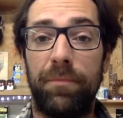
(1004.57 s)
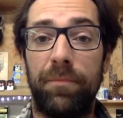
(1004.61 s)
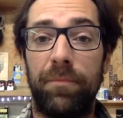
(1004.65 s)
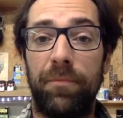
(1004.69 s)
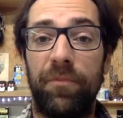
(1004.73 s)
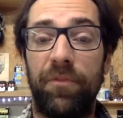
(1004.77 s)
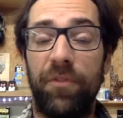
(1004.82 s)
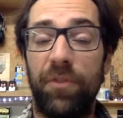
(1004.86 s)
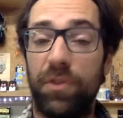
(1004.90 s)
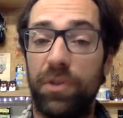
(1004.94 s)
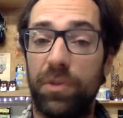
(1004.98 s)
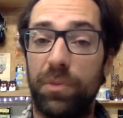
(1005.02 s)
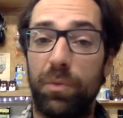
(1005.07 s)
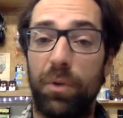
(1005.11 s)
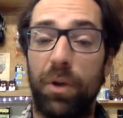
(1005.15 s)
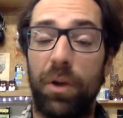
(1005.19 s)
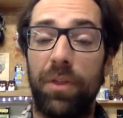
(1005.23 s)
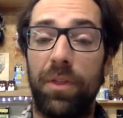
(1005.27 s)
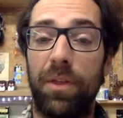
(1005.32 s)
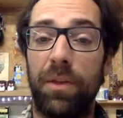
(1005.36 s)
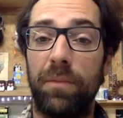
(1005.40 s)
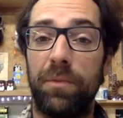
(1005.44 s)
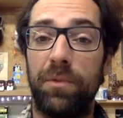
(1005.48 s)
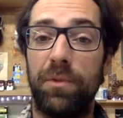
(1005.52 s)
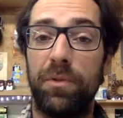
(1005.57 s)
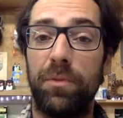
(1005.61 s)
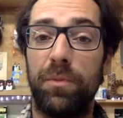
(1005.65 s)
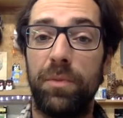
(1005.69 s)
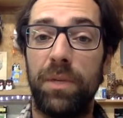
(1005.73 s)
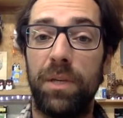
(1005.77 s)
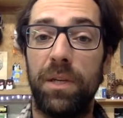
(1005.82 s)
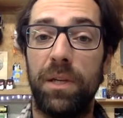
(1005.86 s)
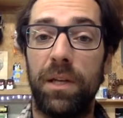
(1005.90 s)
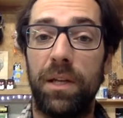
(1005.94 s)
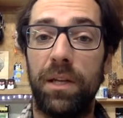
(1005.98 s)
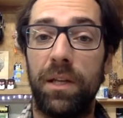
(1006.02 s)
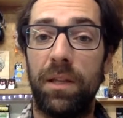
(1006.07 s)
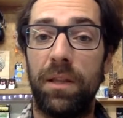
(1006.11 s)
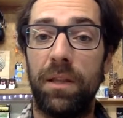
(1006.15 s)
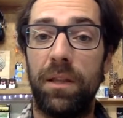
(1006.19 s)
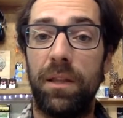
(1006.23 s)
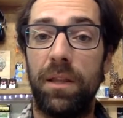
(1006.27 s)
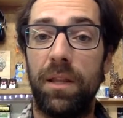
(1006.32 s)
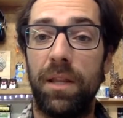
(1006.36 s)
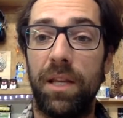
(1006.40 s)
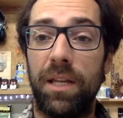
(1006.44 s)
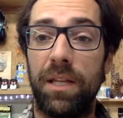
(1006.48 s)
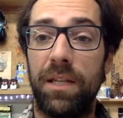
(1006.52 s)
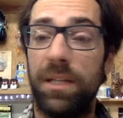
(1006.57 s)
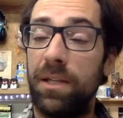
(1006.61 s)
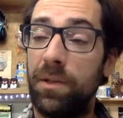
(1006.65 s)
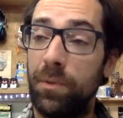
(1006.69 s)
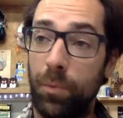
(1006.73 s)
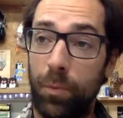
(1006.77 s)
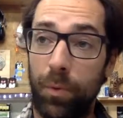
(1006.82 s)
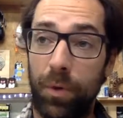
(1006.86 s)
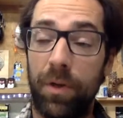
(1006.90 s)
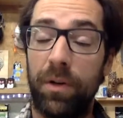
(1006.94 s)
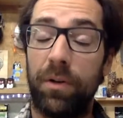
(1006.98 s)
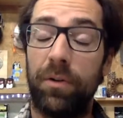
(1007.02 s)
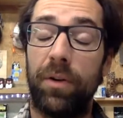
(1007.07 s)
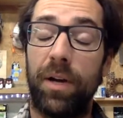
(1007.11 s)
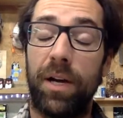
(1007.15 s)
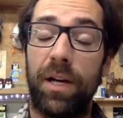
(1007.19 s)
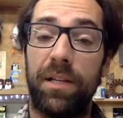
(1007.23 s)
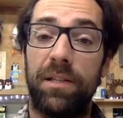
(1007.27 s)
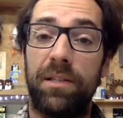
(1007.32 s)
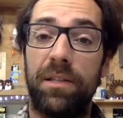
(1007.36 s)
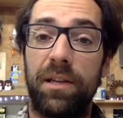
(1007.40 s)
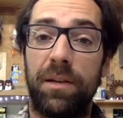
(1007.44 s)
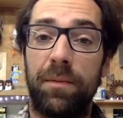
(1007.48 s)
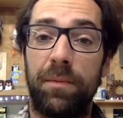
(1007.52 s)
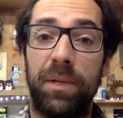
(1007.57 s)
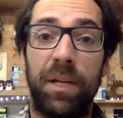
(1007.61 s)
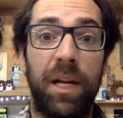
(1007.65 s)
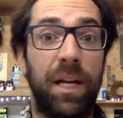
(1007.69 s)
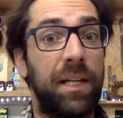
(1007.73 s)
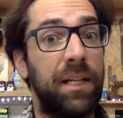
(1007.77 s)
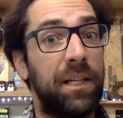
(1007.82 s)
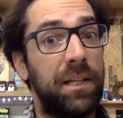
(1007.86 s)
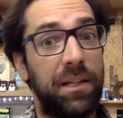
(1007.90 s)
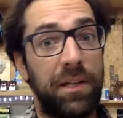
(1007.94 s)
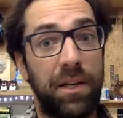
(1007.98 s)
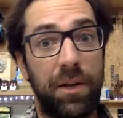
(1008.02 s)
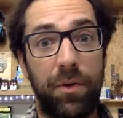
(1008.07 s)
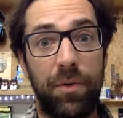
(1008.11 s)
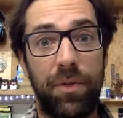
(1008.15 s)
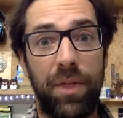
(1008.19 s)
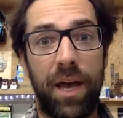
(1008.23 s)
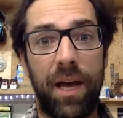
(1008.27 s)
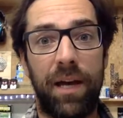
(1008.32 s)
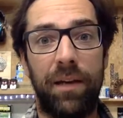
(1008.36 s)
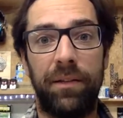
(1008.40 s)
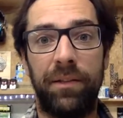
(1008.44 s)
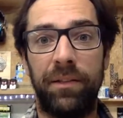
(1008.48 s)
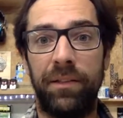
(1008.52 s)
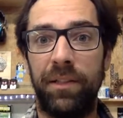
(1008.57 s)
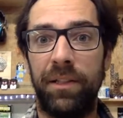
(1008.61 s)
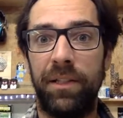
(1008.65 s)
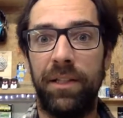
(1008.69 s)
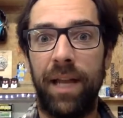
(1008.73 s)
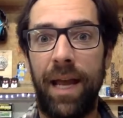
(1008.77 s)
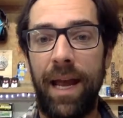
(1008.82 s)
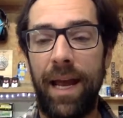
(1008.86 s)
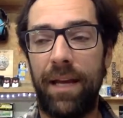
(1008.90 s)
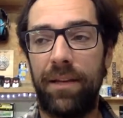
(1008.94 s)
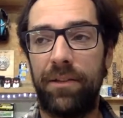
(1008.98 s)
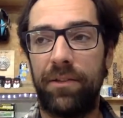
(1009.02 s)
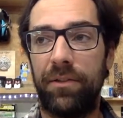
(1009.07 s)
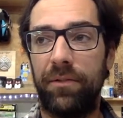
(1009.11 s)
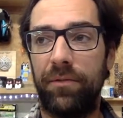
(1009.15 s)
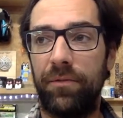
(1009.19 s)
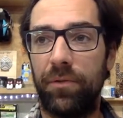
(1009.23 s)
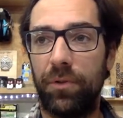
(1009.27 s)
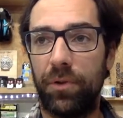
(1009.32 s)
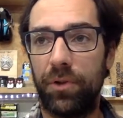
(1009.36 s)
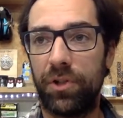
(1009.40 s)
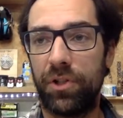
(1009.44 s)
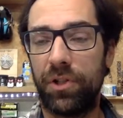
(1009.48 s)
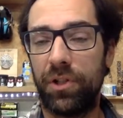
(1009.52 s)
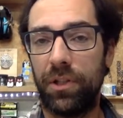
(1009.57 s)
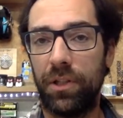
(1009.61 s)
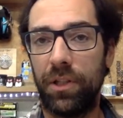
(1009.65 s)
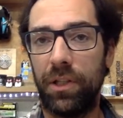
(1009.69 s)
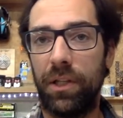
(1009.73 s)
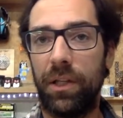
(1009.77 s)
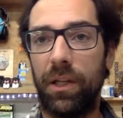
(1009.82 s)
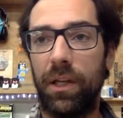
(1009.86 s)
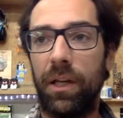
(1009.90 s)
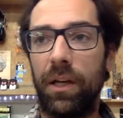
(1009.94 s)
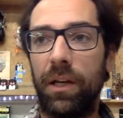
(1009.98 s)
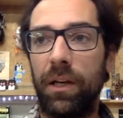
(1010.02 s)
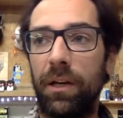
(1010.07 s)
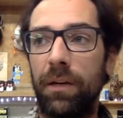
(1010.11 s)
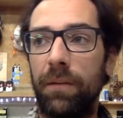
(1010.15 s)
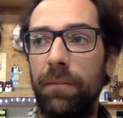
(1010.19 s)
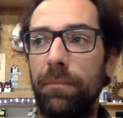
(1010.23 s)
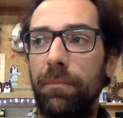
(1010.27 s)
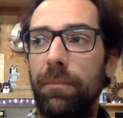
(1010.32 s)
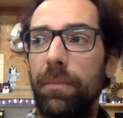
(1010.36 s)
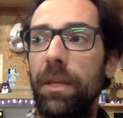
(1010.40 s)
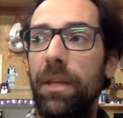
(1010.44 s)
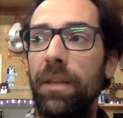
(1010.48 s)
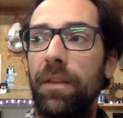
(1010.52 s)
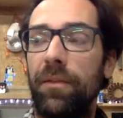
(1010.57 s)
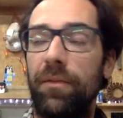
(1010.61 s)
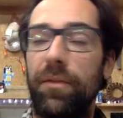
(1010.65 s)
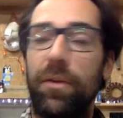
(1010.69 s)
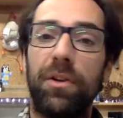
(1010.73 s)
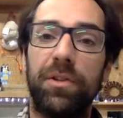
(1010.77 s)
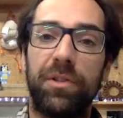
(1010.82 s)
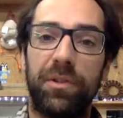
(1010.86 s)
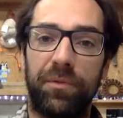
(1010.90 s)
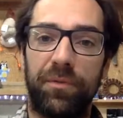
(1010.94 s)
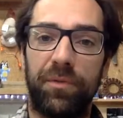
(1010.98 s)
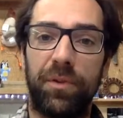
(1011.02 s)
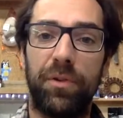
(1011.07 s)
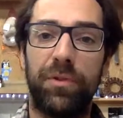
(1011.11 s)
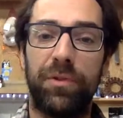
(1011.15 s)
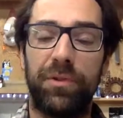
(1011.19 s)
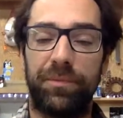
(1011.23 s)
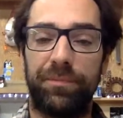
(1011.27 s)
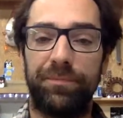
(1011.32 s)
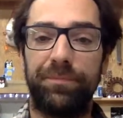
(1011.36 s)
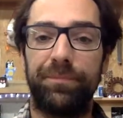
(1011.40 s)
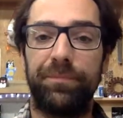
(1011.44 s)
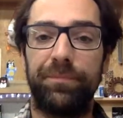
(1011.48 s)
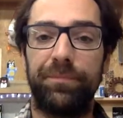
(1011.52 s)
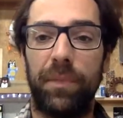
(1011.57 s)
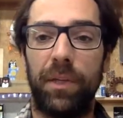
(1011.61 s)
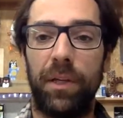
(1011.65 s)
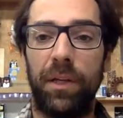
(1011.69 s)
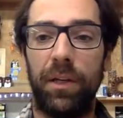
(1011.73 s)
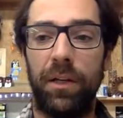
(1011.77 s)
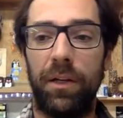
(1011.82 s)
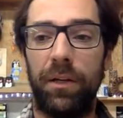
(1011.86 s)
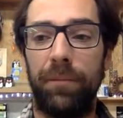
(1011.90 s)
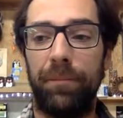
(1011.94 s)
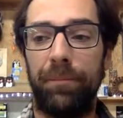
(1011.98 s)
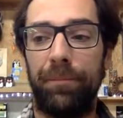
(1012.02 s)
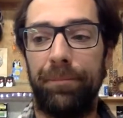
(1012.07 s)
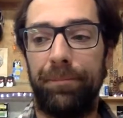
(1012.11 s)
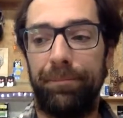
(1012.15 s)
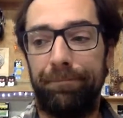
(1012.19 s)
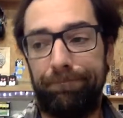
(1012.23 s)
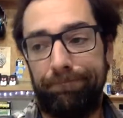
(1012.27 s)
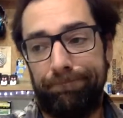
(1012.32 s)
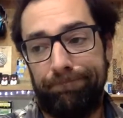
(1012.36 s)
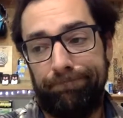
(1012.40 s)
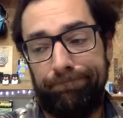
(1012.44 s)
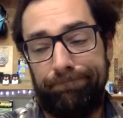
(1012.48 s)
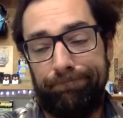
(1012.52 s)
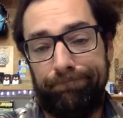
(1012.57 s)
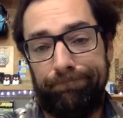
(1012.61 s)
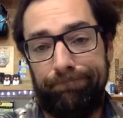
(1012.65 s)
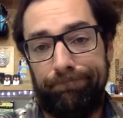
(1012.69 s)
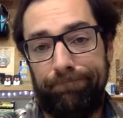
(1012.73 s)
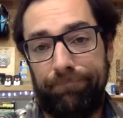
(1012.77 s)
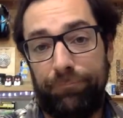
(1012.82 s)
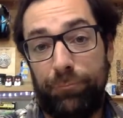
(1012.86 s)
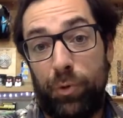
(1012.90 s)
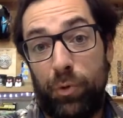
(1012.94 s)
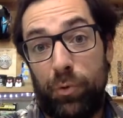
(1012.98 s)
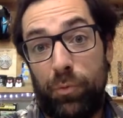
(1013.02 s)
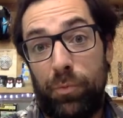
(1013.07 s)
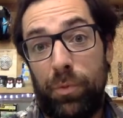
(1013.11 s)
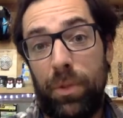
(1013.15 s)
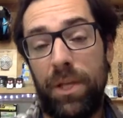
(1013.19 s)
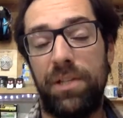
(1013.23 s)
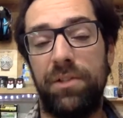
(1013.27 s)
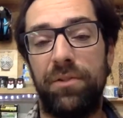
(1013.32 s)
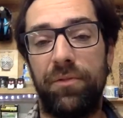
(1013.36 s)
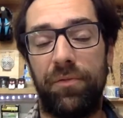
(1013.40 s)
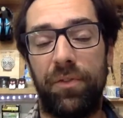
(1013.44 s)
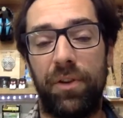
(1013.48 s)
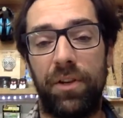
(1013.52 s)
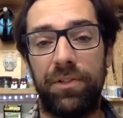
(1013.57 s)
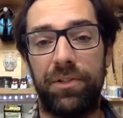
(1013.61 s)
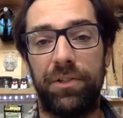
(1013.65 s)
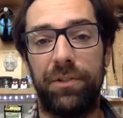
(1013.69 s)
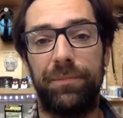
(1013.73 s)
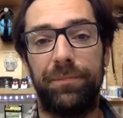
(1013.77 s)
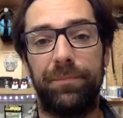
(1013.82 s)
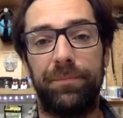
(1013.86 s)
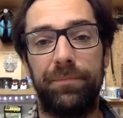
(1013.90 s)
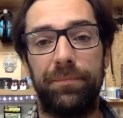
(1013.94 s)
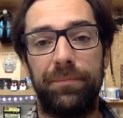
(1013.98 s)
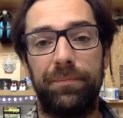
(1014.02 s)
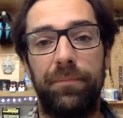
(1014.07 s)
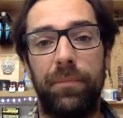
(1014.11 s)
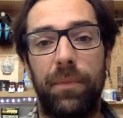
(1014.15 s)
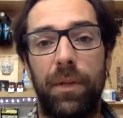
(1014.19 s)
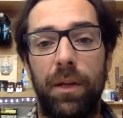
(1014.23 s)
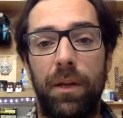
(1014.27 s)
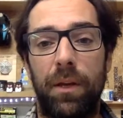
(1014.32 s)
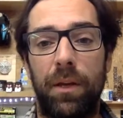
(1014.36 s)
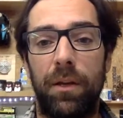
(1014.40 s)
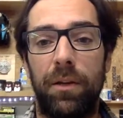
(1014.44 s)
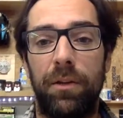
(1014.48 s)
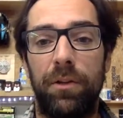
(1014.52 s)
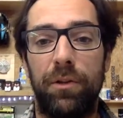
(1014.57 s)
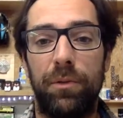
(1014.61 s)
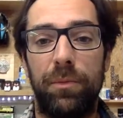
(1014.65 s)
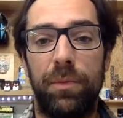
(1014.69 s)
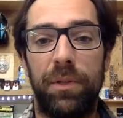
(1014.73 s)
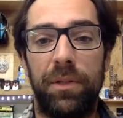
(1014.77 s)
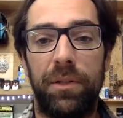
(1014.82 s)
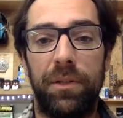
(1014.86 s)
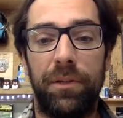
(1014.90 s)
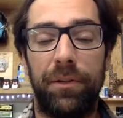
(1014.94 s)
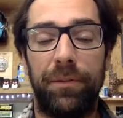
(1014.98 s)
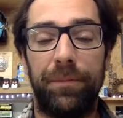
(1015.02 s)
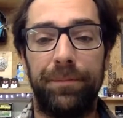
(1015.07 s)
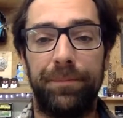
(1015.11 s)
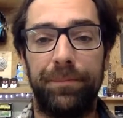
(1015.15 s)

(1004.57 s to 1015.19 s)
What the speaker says: Folks brought them to me, and they didn't winterize them, and I didn't know that and didn't ask, unfortunately. And the faucet froze. Um, you replace the faucet, no big deal.